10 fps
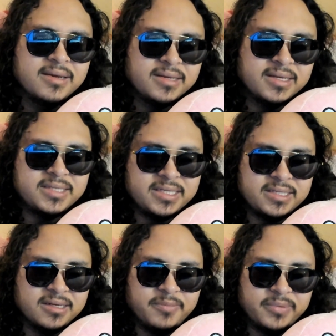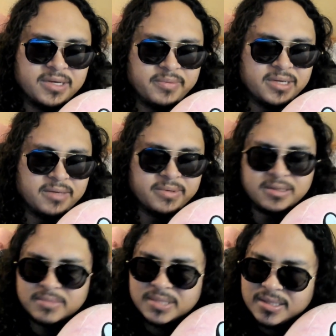gets eaten up and up and up and
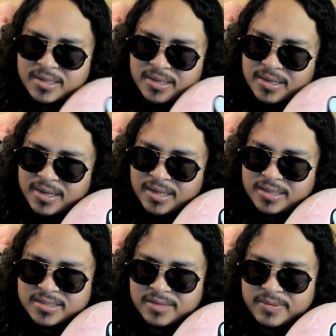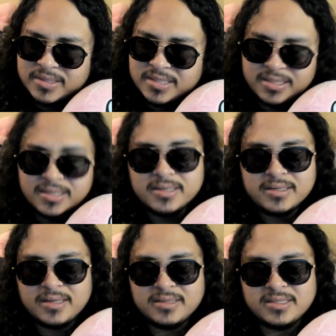up. And just think about it, like,
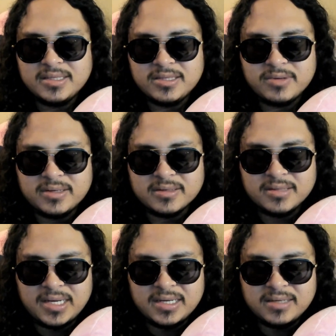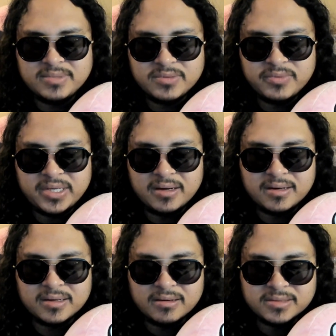constantly throughout our lives, we
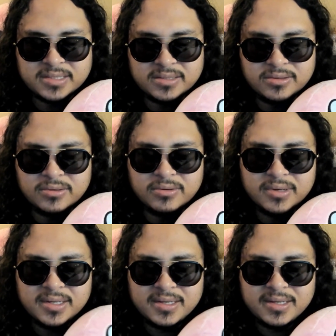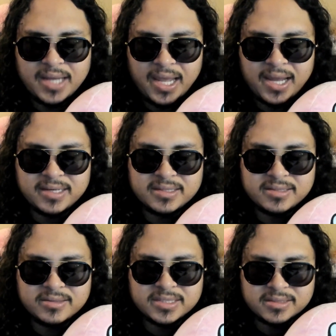are also adding
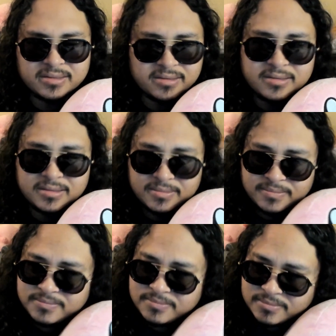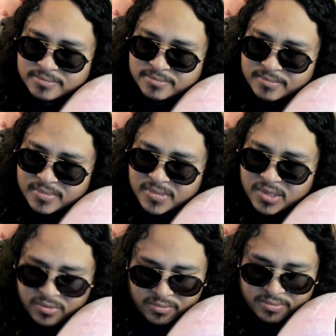to the circle
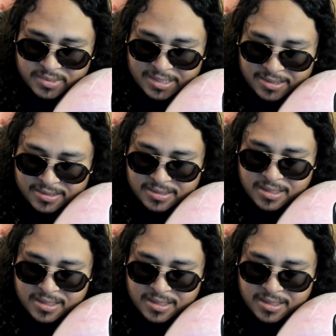with